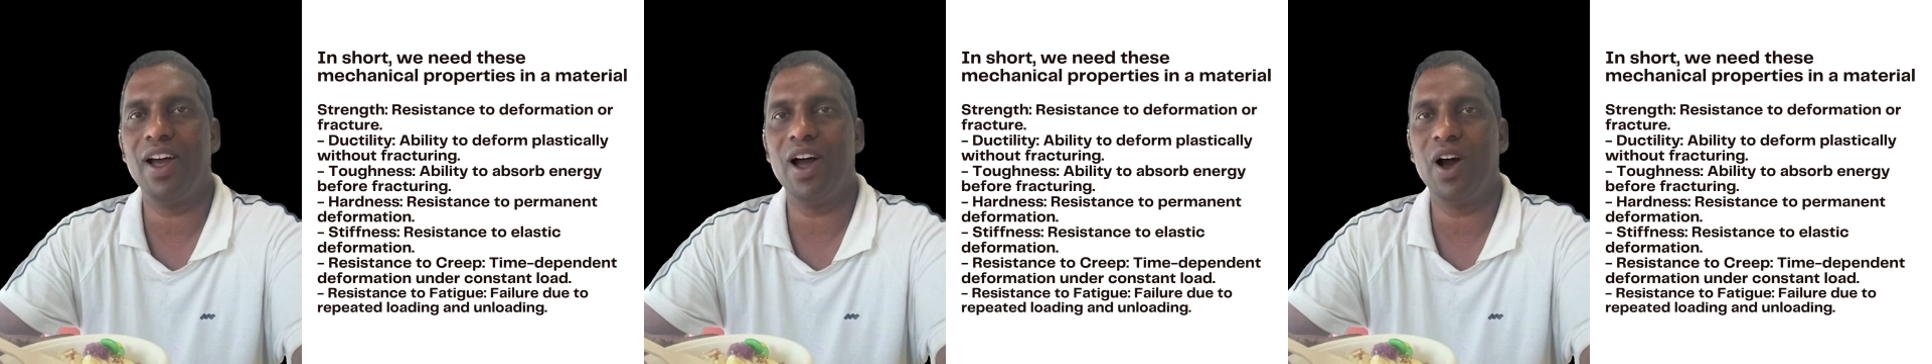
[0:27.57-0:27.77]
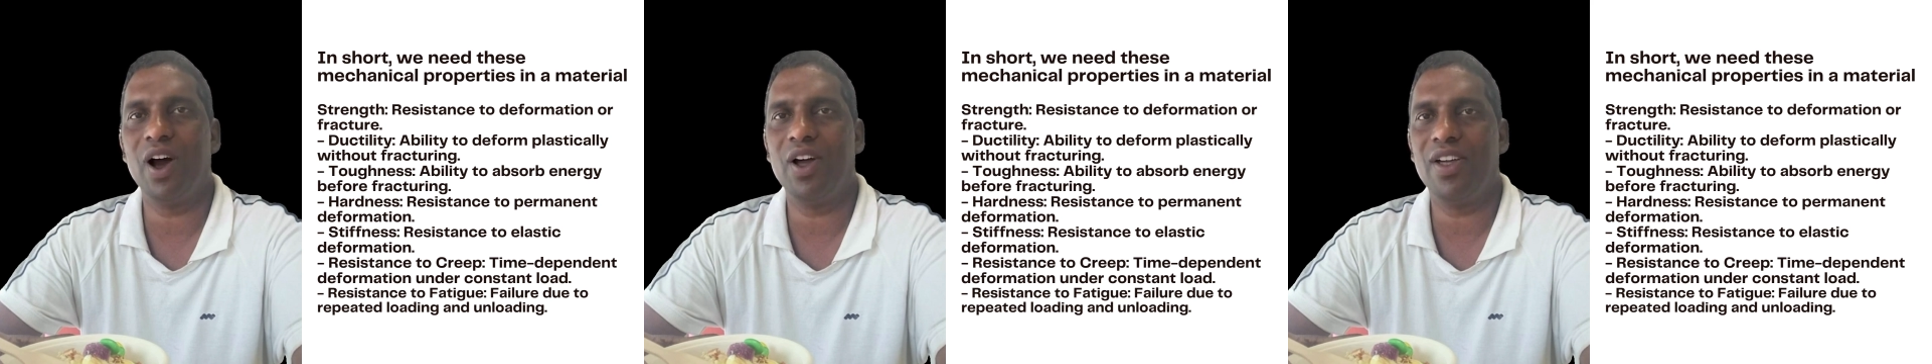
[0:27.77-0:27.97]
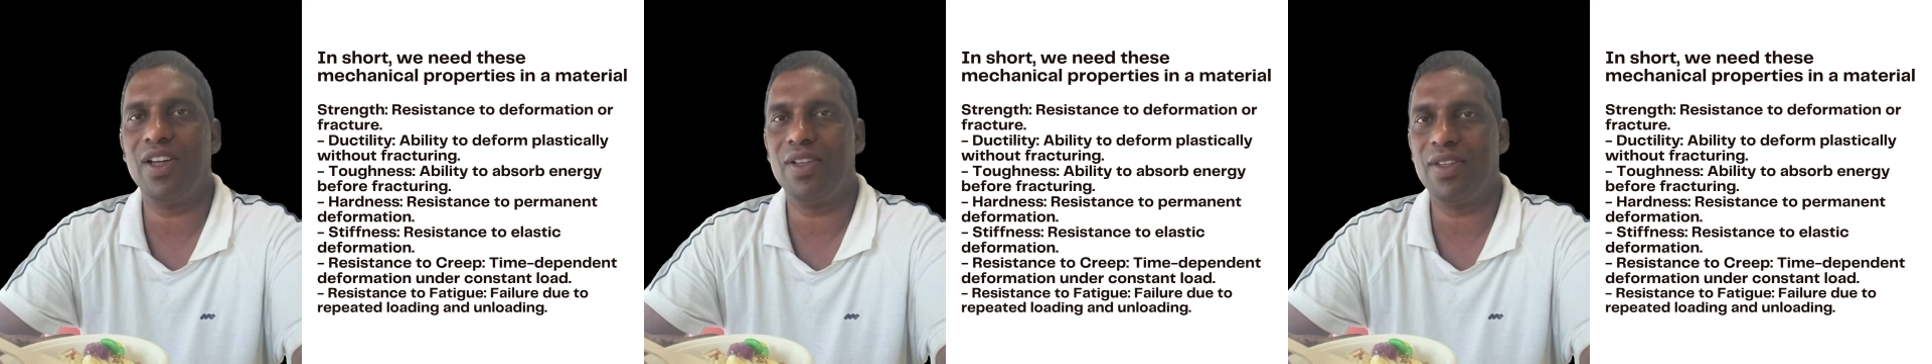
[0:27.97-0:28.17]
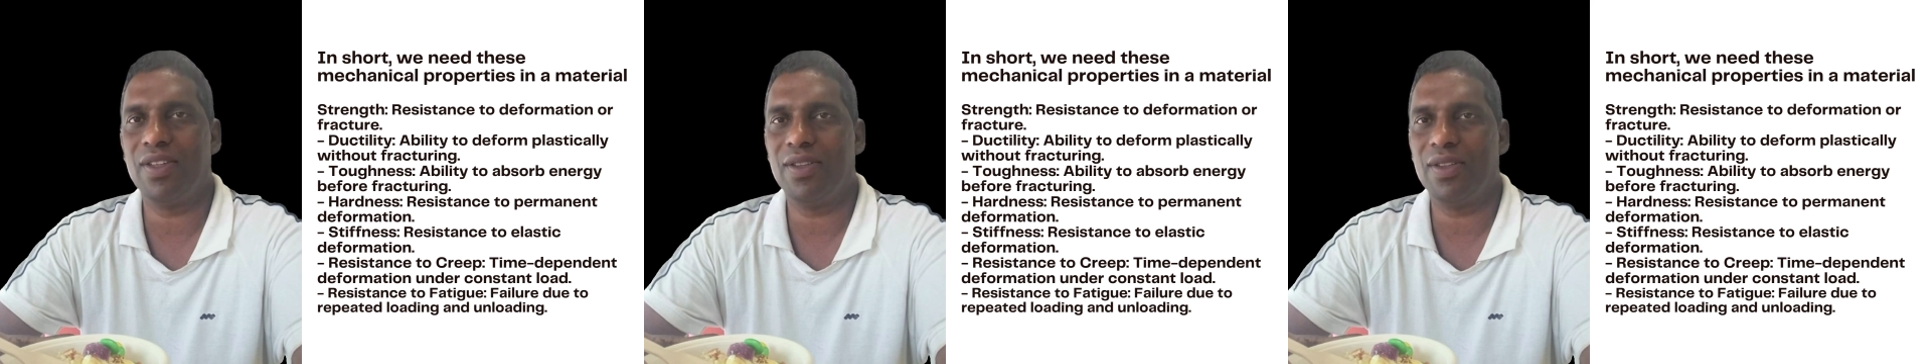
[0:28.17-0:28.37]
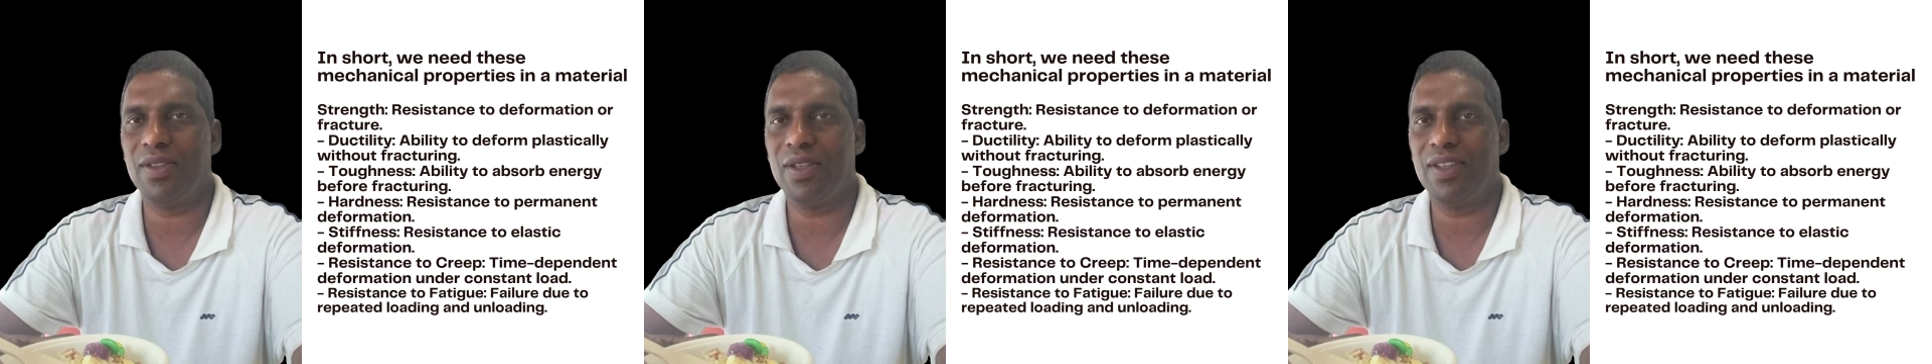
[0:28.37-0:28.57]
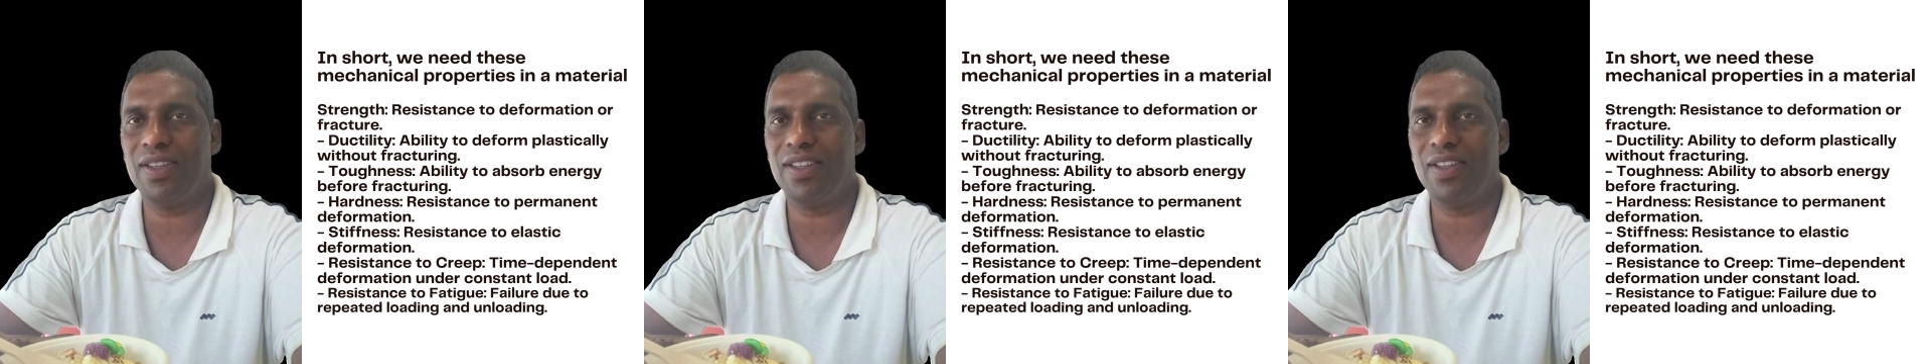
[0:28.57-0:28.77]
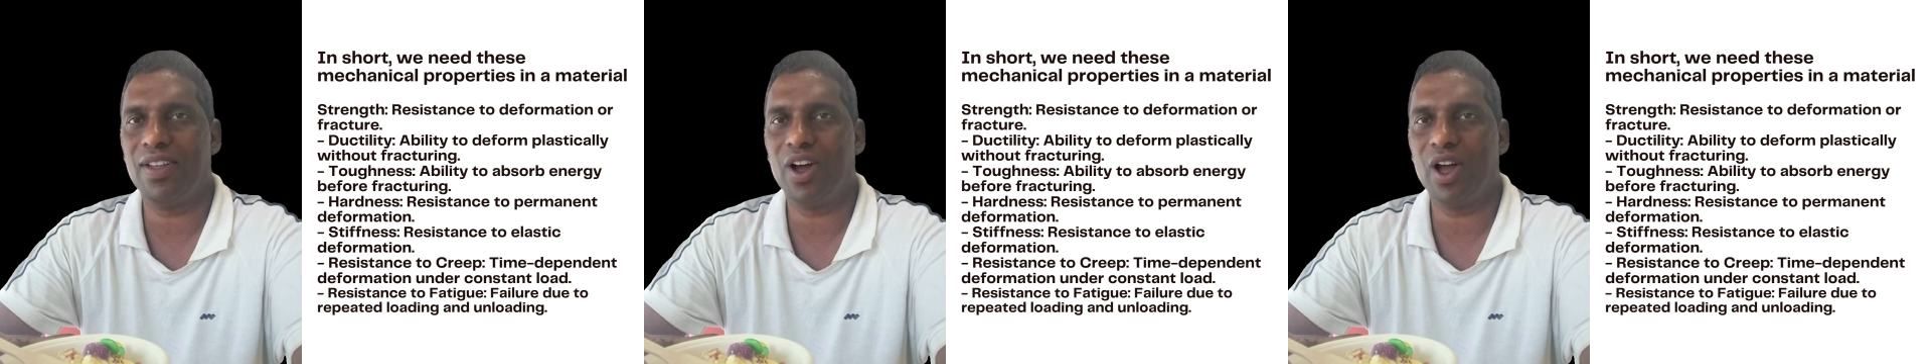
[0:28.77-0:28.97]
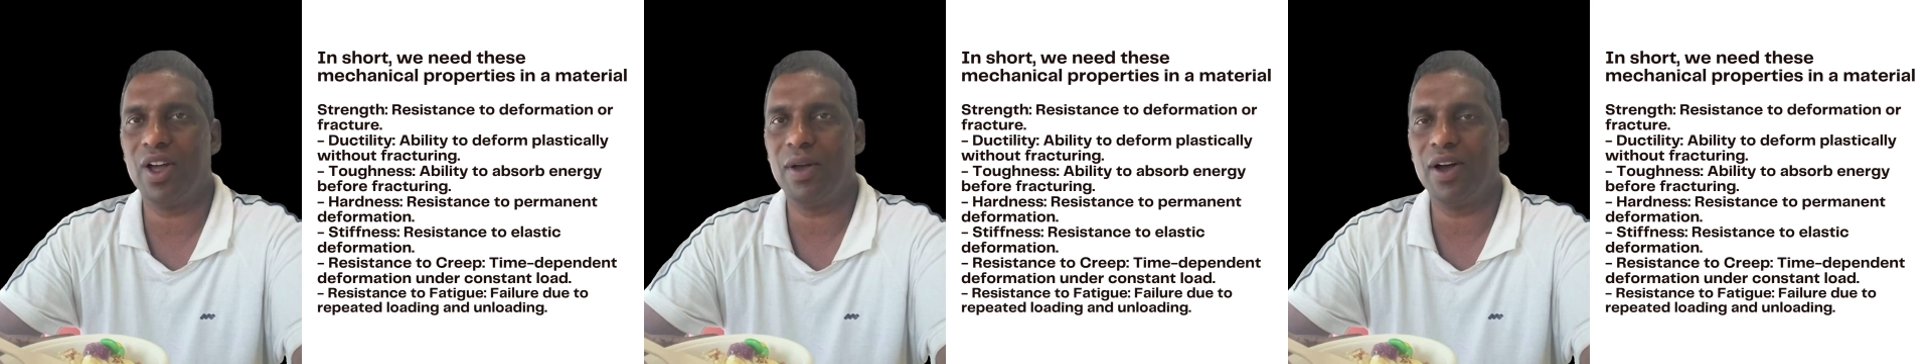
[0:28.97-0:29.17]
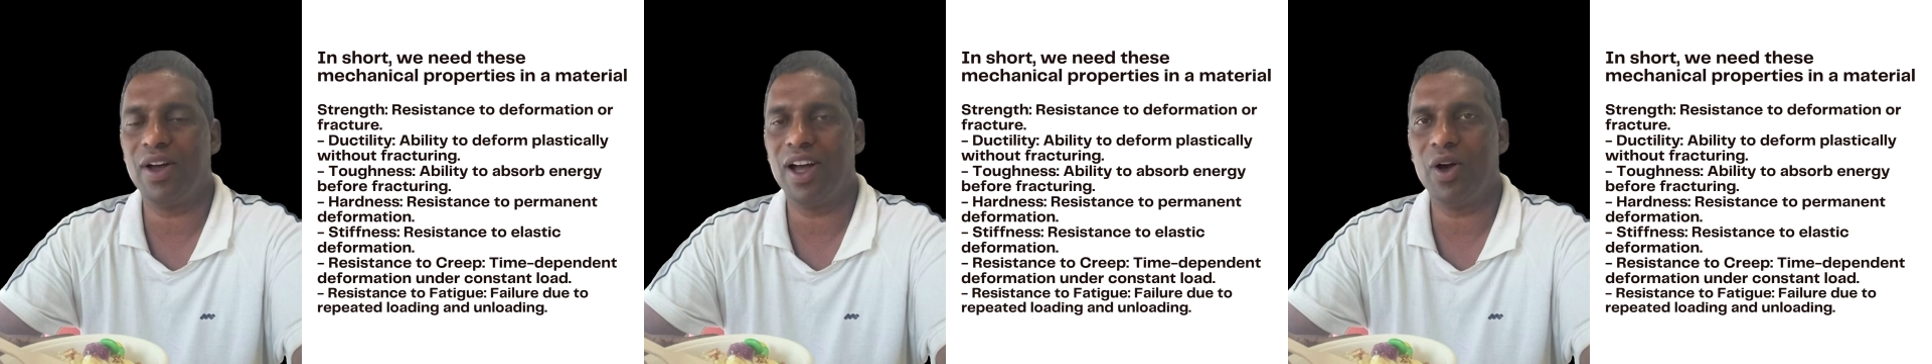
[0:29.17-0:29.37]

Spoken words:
Hardness, this is all about